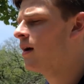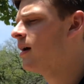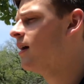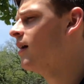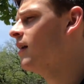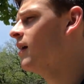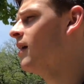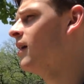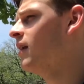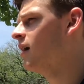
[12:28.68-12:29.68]
Again,
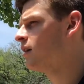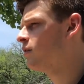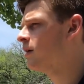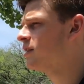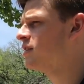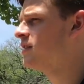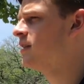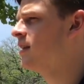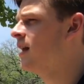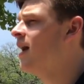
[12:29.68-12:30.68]
not a
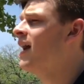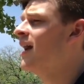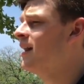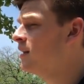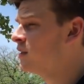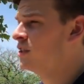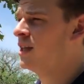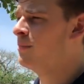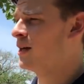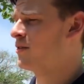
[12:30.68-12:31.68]
question. Any
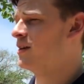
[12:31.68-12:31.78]
legitimate